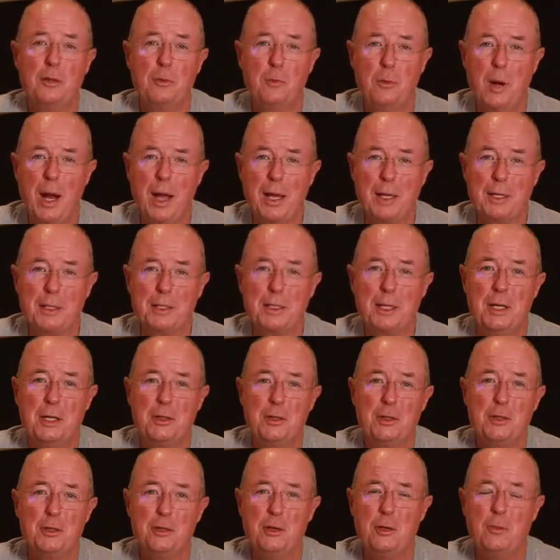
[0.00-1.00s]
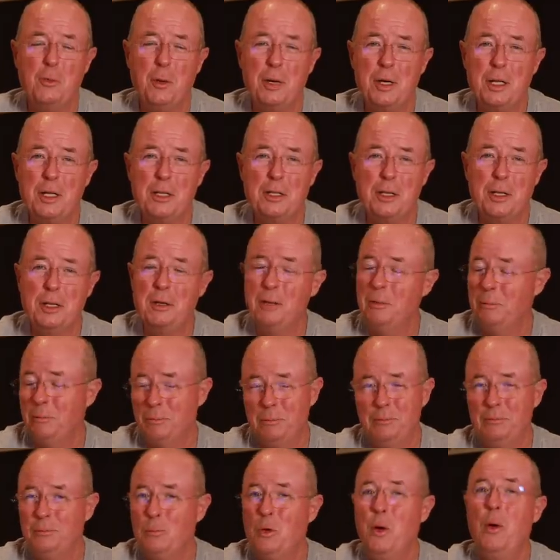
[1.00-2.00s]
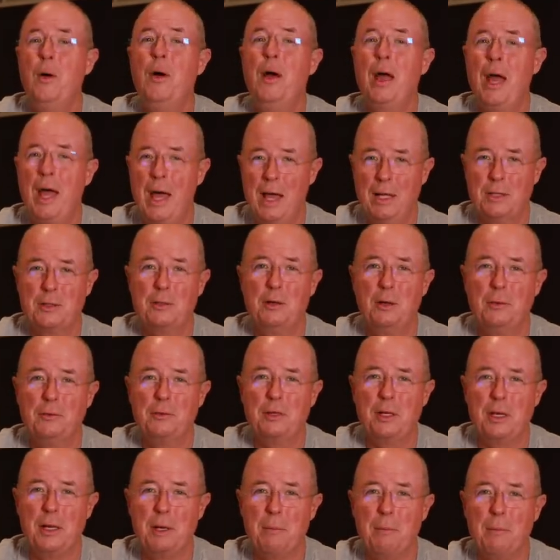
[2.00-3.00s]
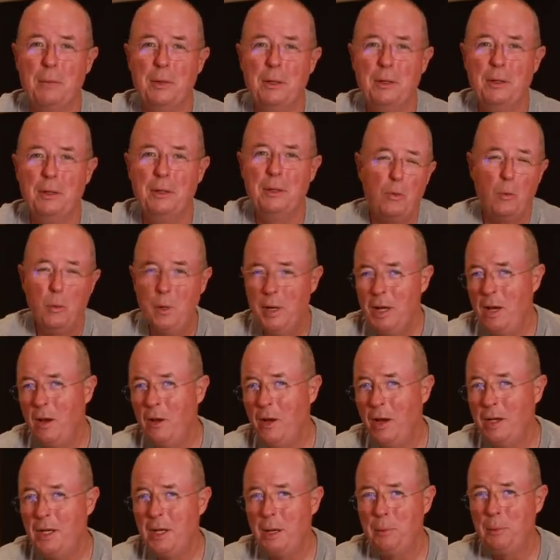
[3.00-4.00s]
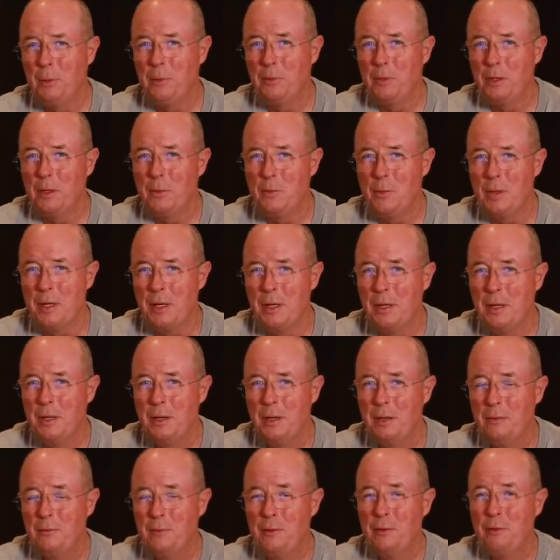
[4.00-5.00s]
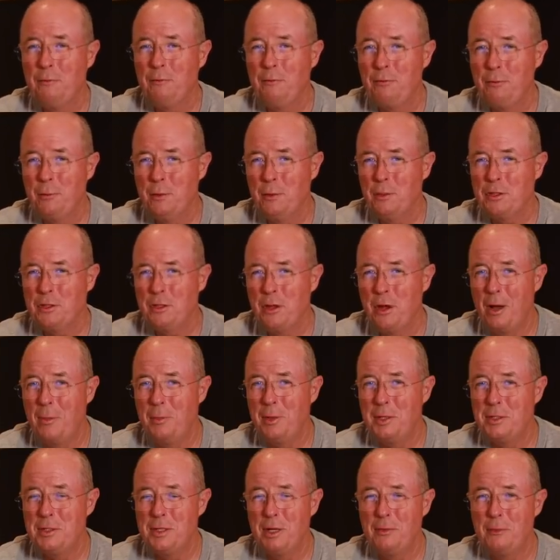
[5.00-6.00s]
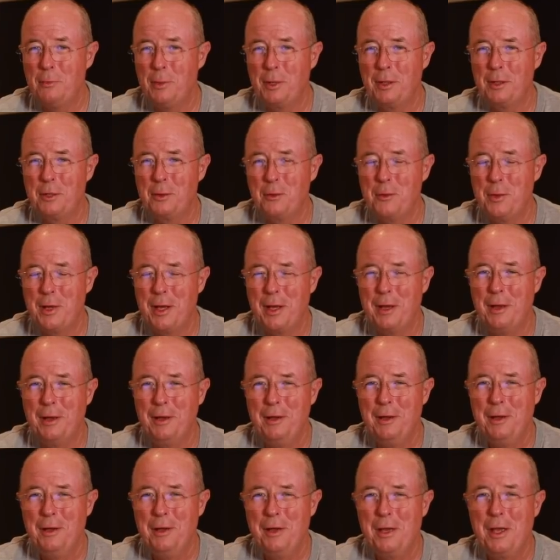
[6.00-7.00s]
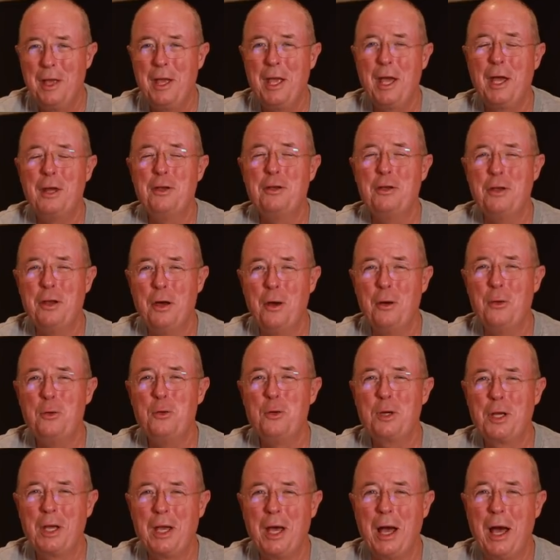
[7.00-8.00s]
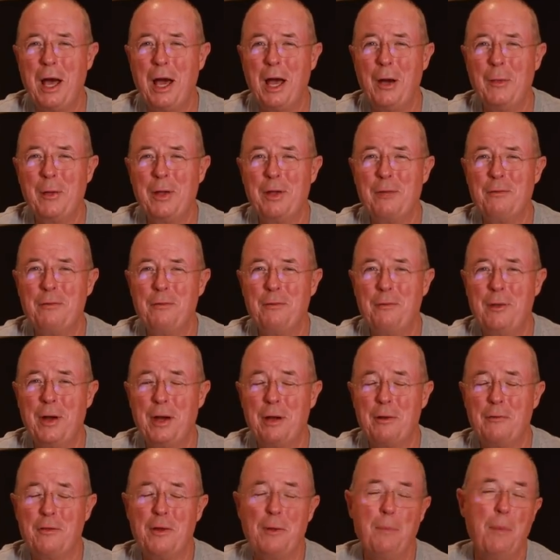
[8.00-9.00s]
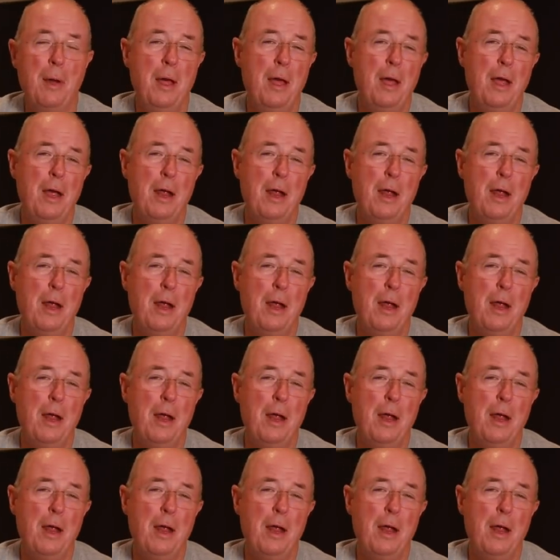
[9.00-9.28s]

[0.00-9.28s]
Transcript: the race, to do what he did, well, hats off to him. When he lined up on the grid, for the first time in his F1 career, he had no car in front of him.